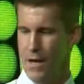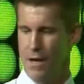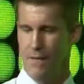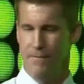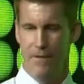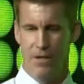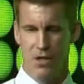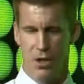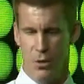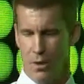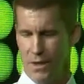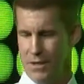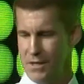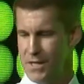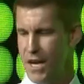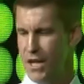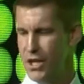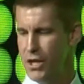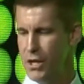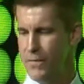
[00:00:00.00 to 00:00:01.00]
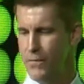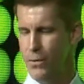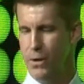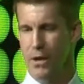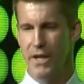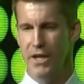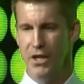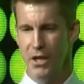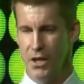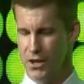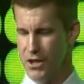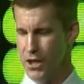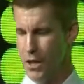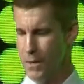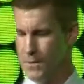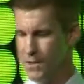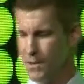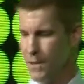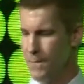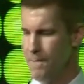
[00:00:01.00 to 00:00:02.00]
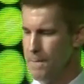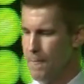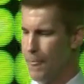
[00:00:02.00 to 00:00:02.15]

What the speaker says: visualization of relationships,